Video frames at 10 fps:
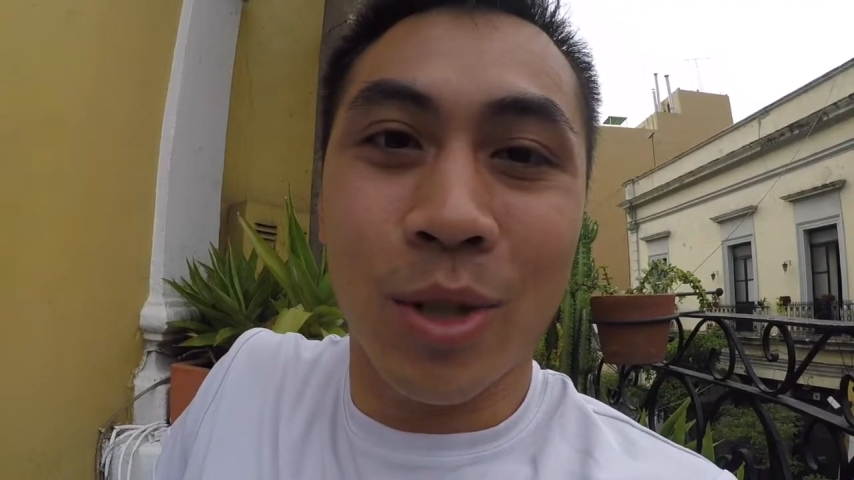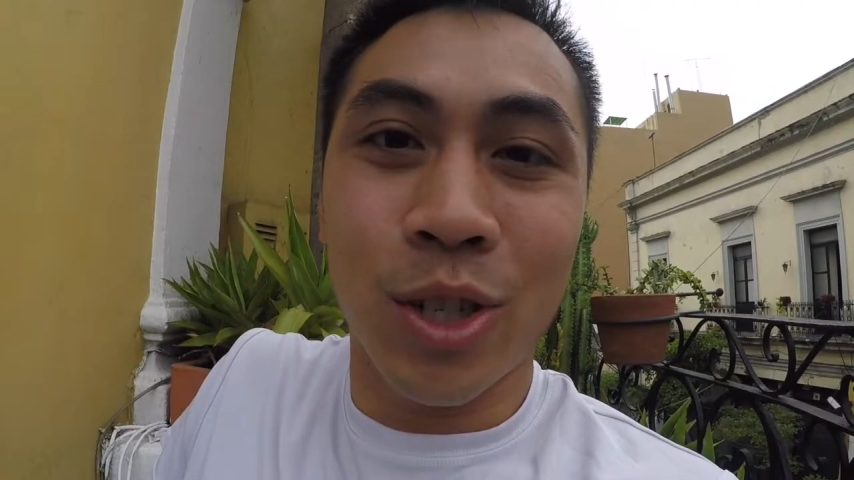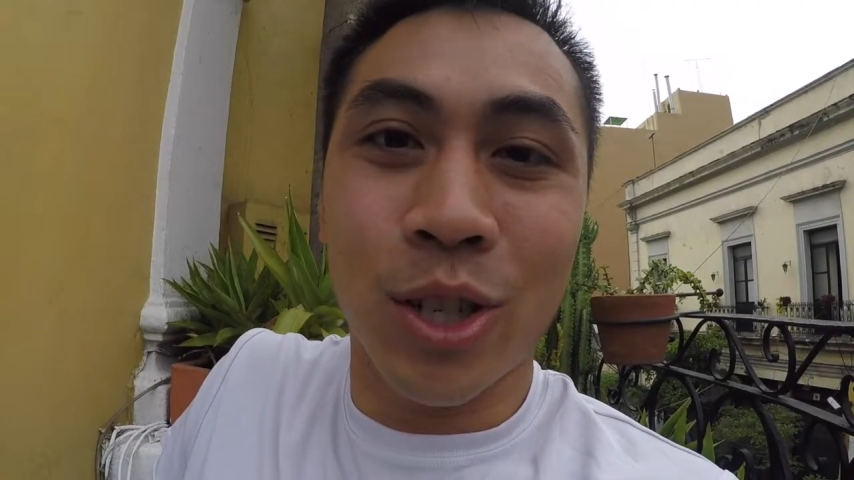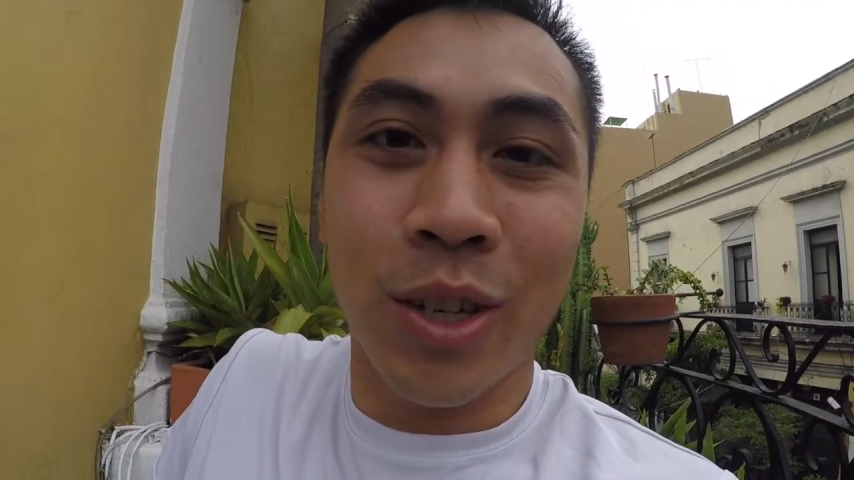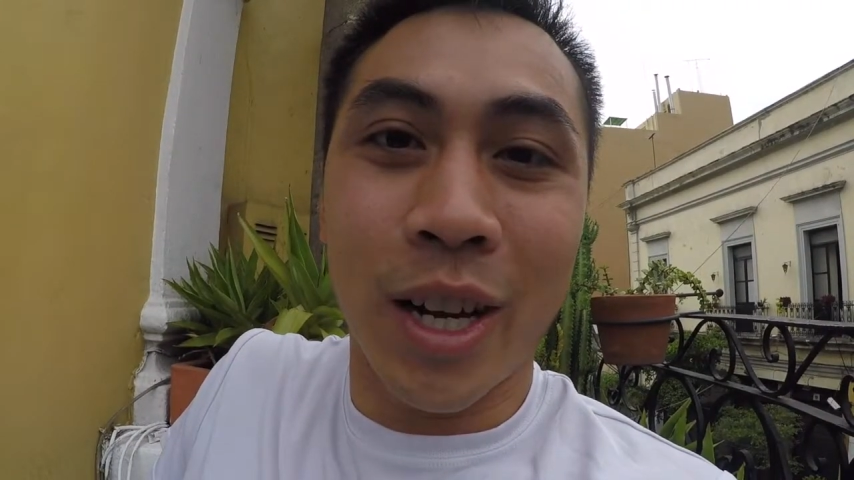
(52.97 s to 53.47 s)
just
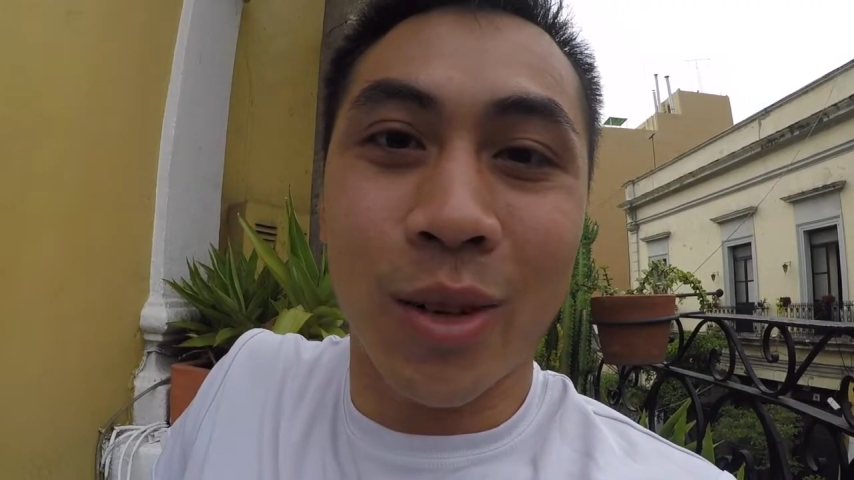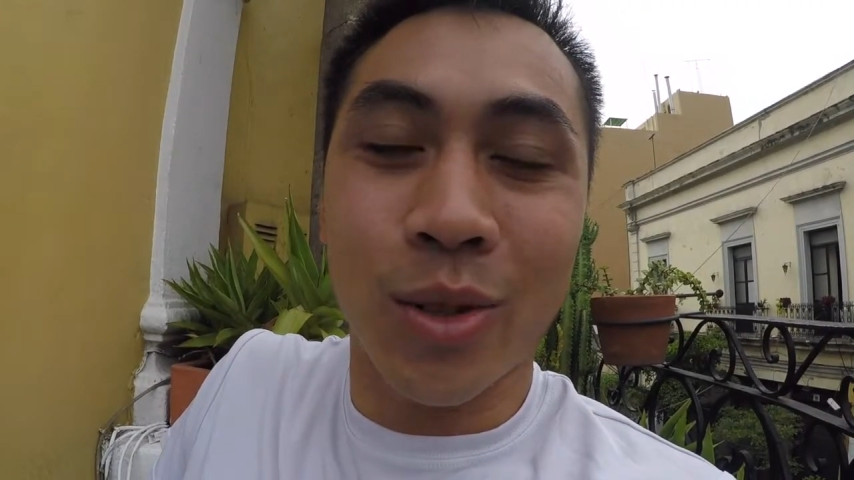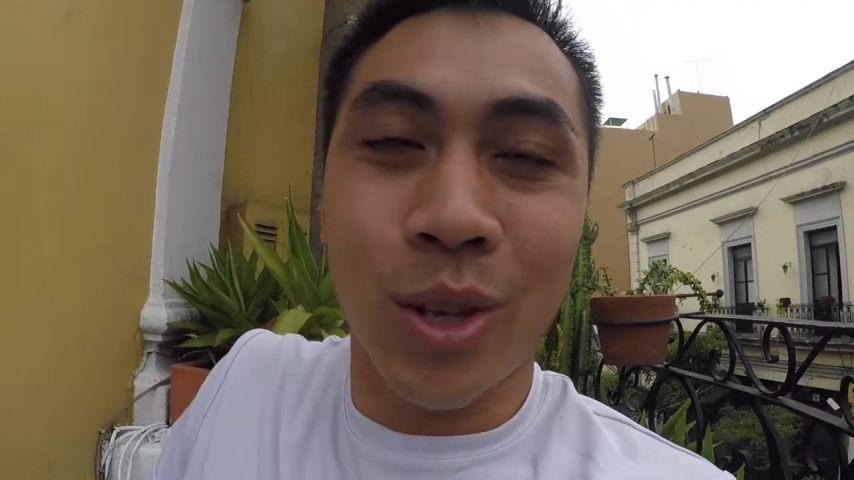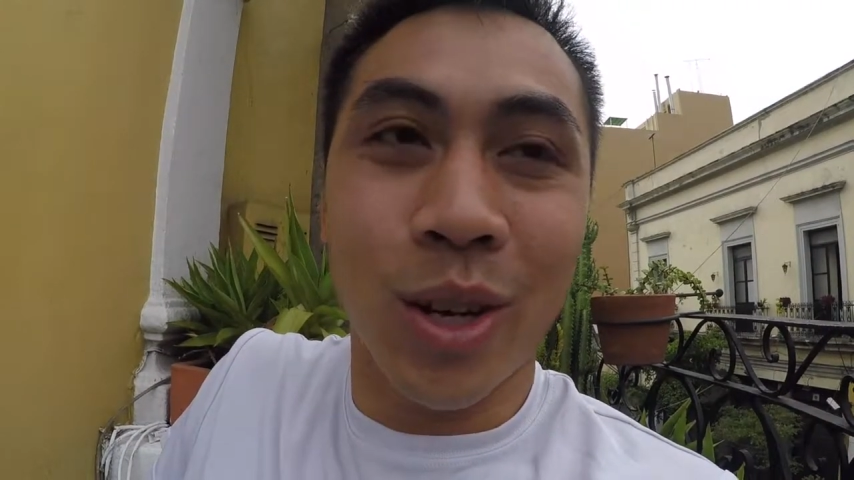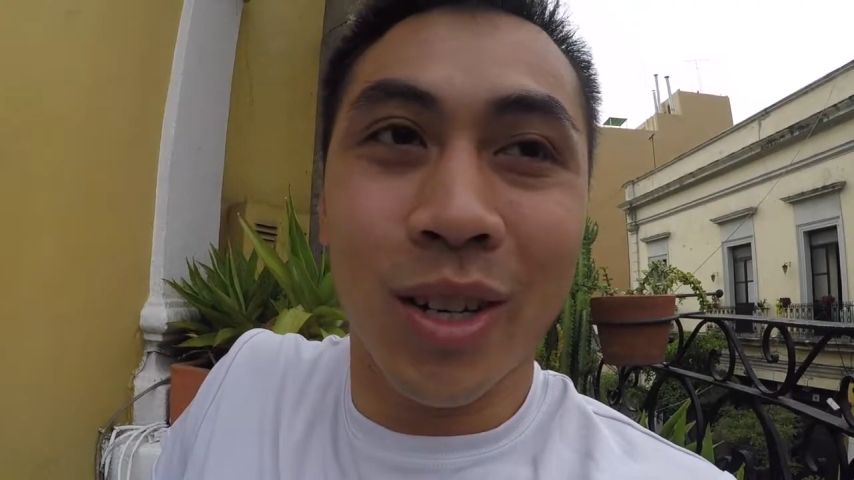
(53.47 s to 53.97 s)
chilled out,
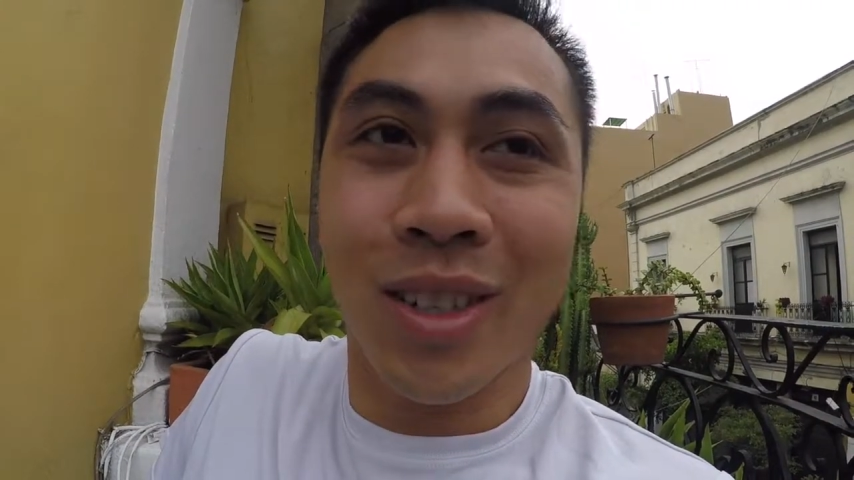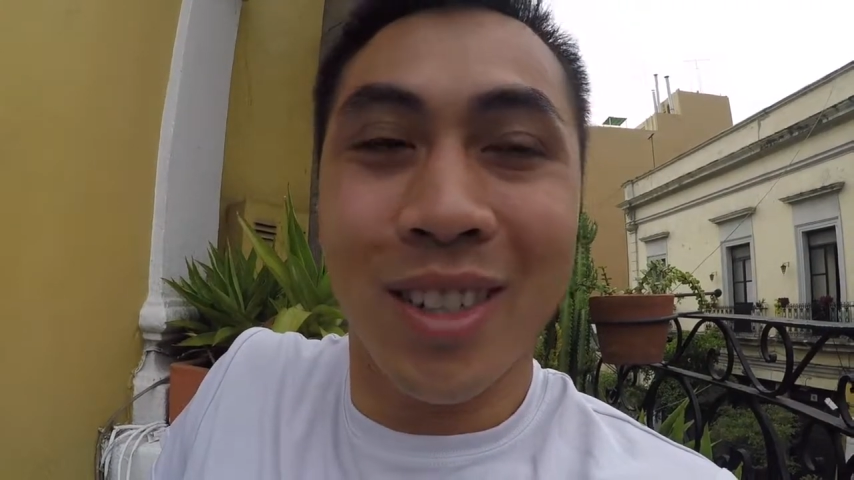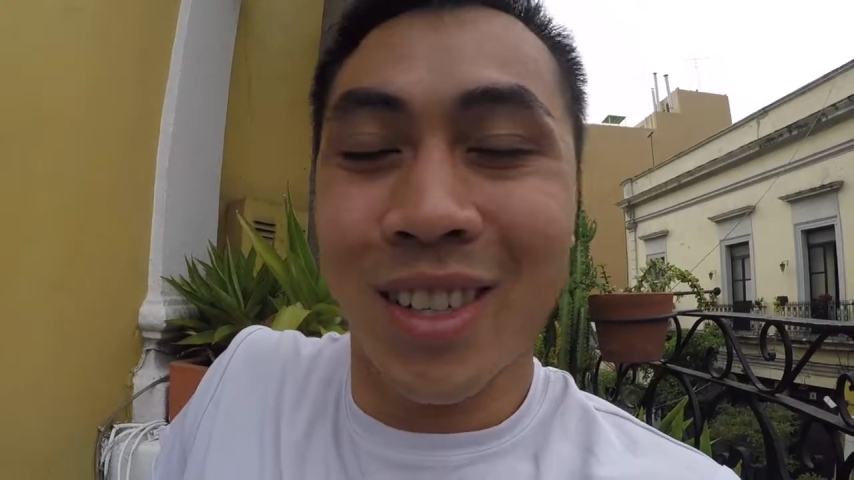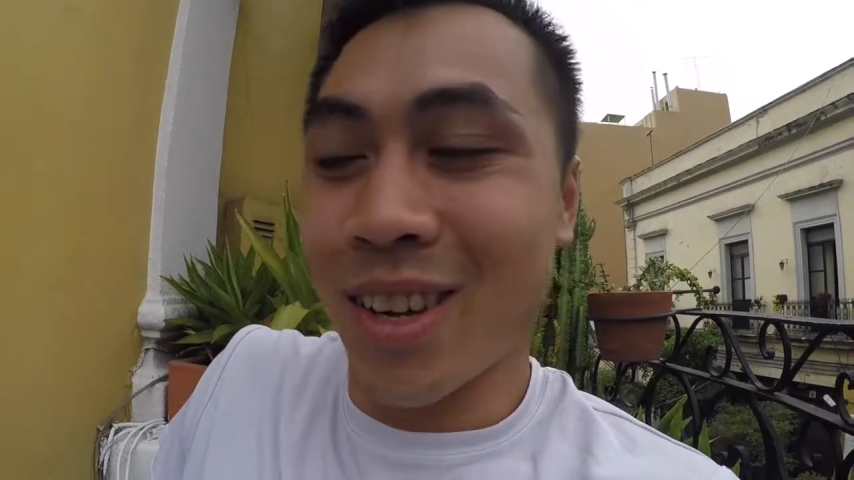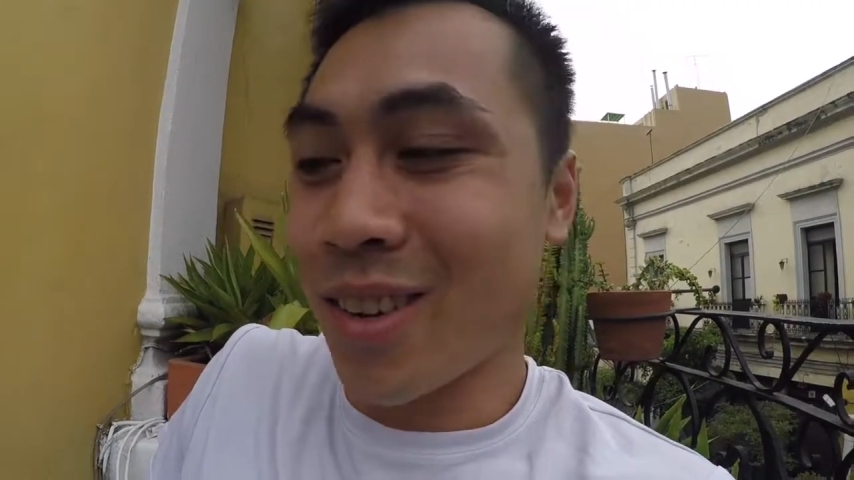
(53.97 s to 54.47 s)
talked,
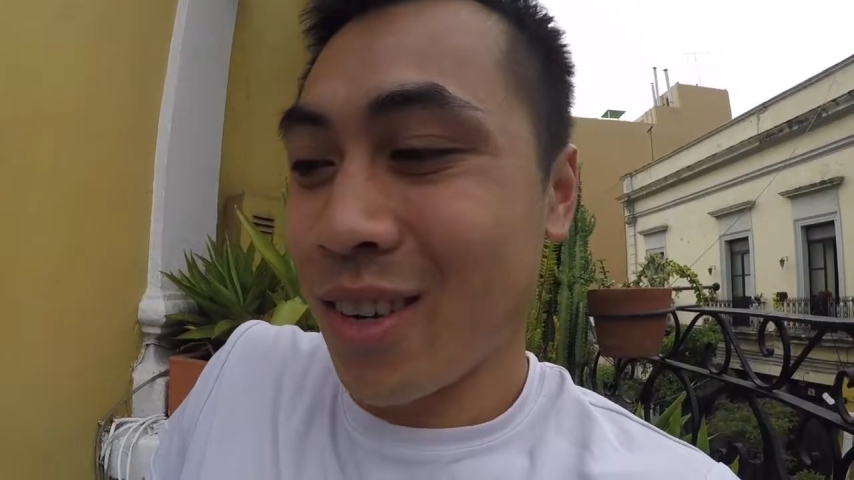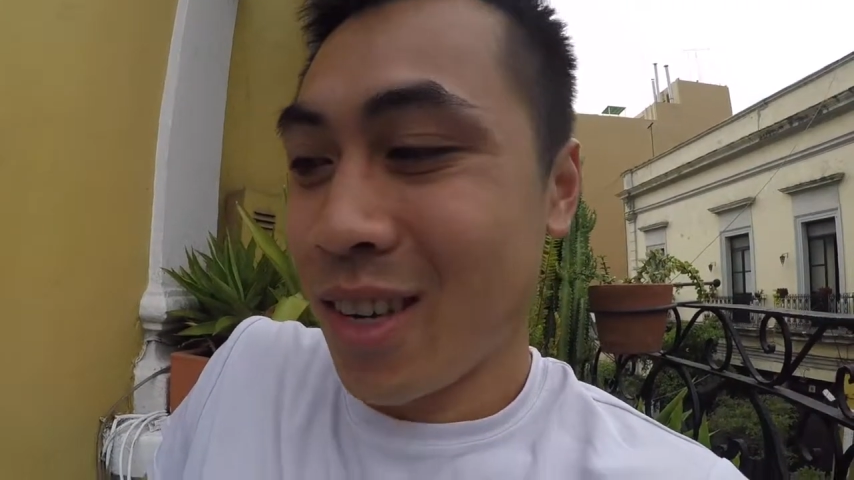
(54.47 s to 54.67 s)
you know.